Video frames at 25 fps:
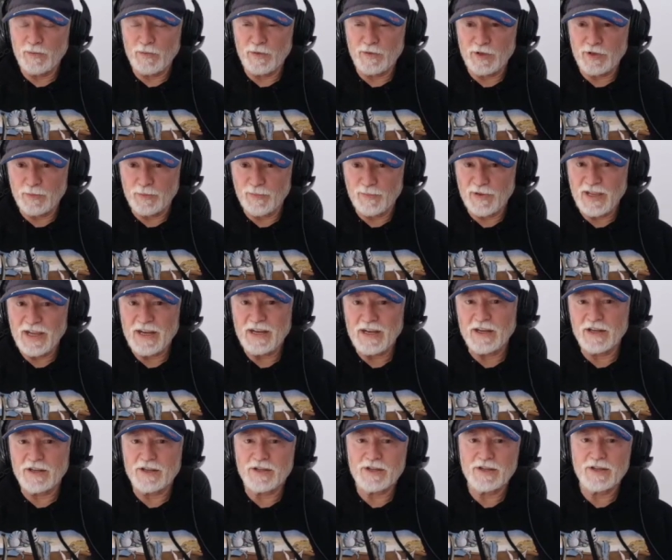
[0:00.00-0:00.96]
with the
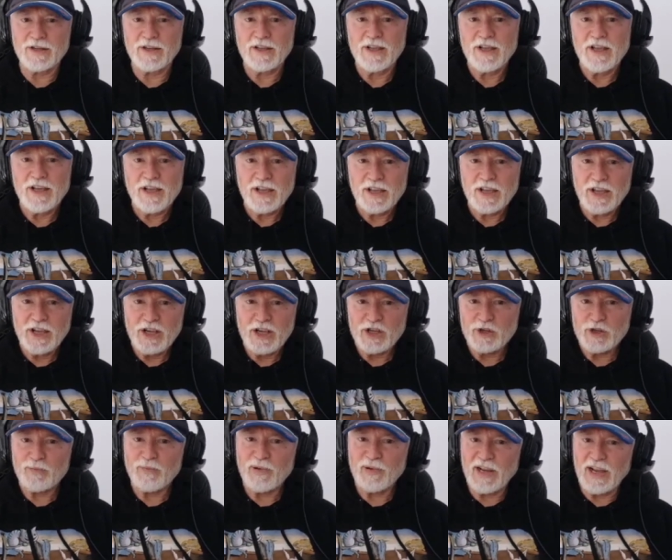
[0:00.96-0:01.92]
planets.
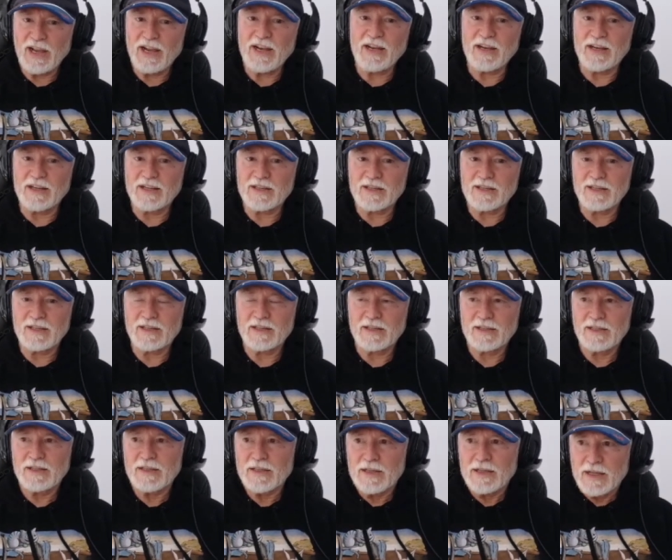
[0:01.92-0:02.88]
Each planet
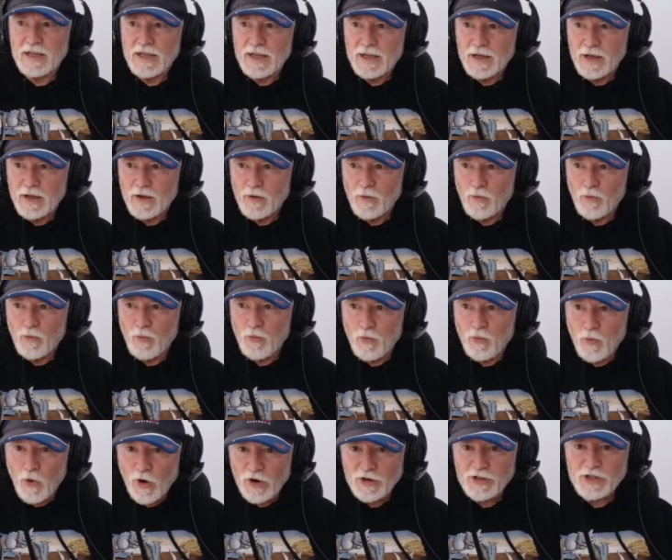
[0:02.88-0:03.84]

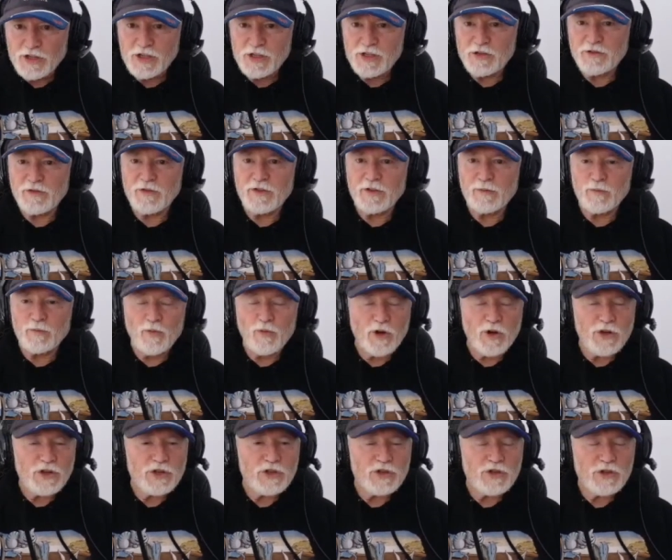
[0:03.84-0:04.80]
wants its
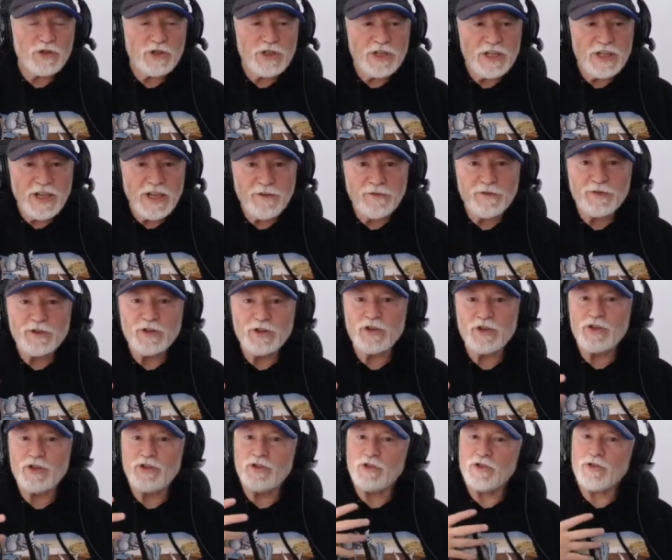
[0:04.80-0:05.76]
wants to give to
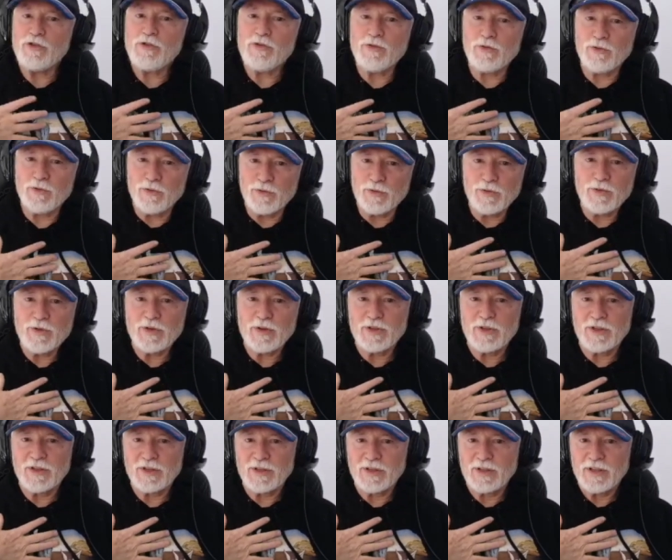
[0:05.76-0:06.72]
you
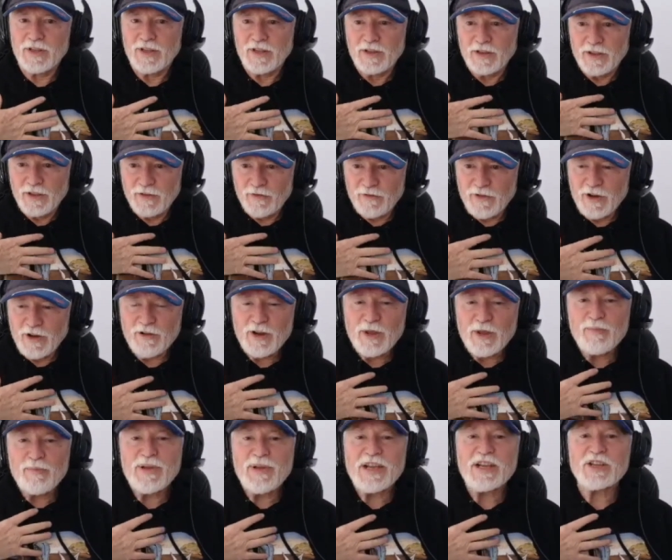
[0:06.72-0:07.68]
the very
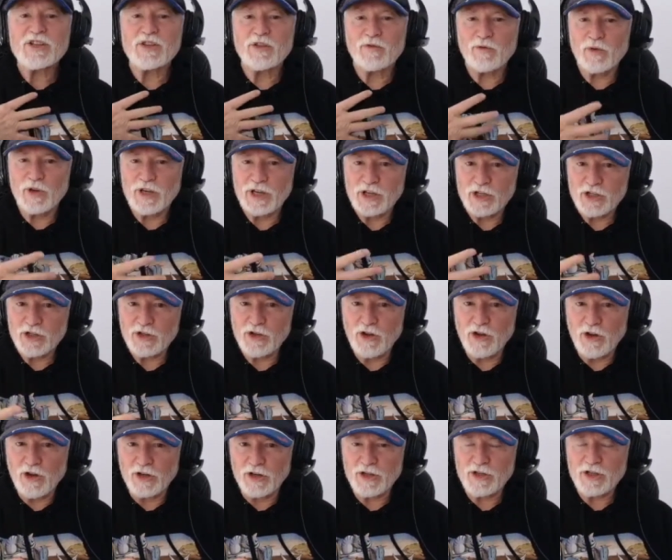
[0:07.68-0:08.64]
best of what it's
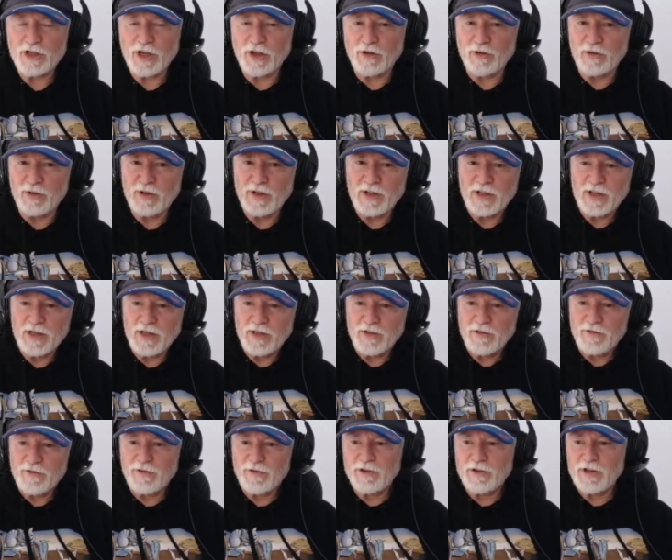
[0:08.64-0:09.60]
got. So,
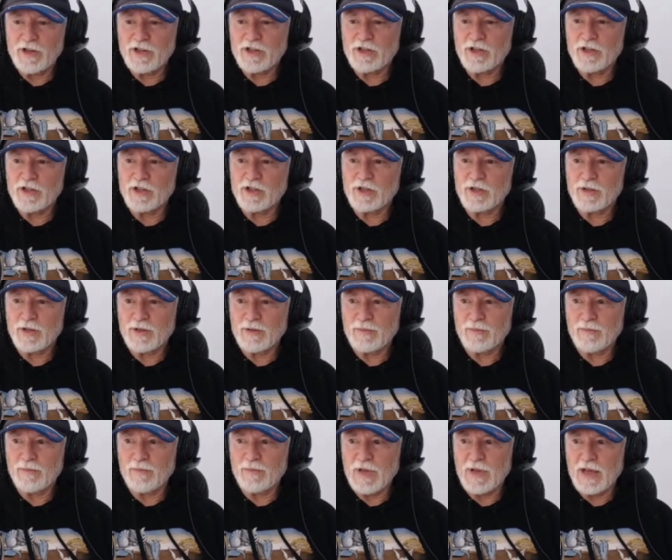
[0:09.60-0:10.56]
for instance,
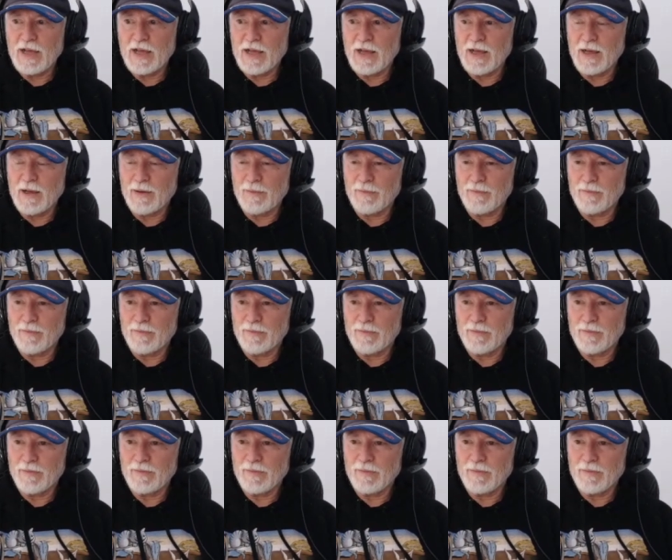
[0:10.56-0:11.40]
um,